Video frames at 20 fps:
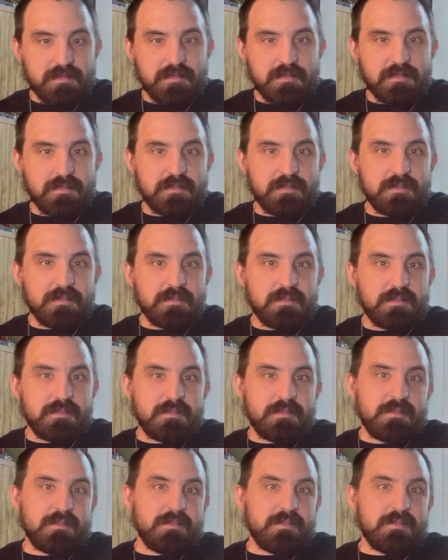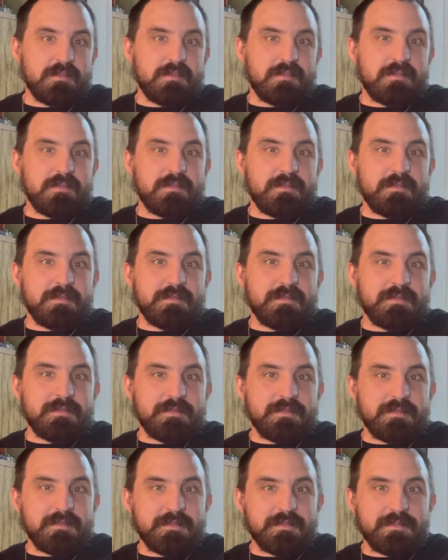
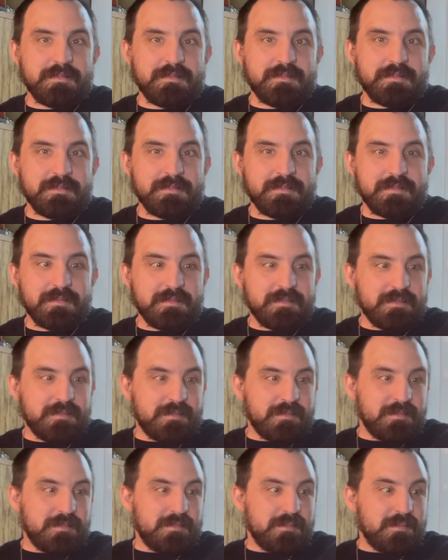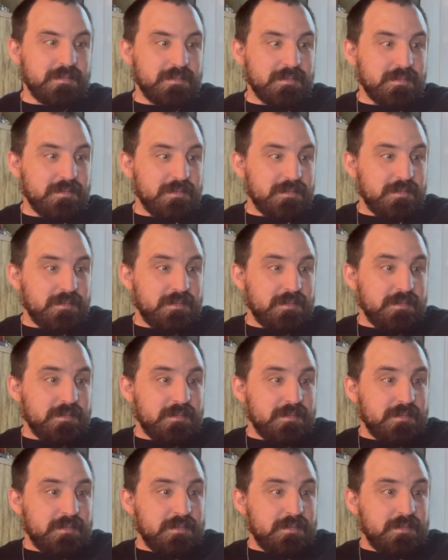The person shown says nothing.